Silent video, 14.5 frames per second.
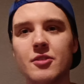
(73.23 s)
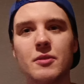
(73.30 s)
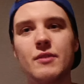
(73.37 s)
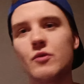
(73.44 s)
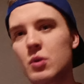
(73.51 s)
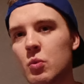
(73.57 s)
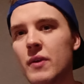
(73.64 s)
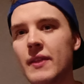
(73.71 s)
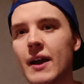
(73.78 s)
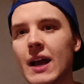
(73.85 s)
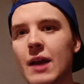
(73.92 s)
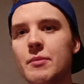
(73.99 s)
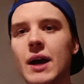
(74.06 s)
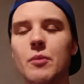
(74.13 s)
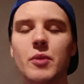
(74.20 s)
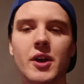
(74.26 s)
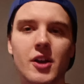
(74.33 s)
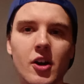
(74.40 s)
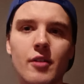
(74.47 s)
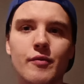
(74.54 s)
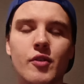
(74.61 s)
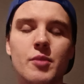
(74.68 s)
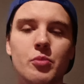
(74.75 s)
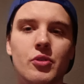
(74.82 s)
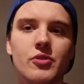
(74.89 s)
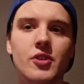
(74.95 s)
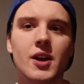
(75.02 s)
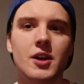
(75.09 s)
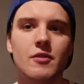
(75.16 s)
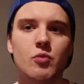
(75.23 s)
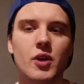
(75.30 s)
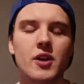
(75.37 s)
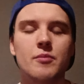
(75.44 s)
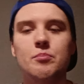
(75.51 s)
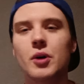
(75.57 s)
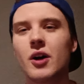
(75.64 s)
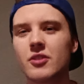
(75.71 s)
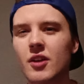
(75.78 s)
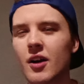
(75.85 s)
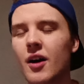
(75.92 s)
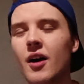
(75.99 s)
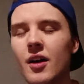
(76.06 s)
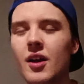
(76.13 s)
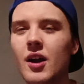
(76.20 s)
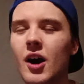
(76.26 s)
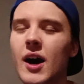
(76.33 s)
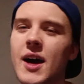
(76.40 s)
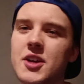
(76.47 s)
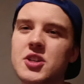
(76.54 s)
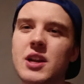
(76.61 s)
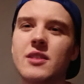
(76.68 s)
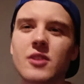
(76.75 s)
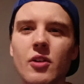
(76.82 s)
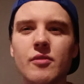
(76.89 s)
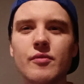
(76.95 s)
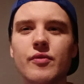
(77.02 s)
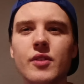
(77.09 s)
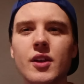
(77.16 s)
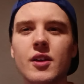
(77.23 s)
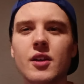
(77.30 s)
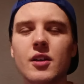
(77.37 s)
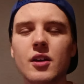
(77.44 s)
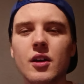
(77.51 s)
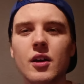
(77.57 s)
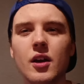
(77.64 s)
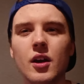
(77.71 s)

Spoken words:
So if we win that game in hand, we can go 3 points clear of Wycombe. But I actually don't think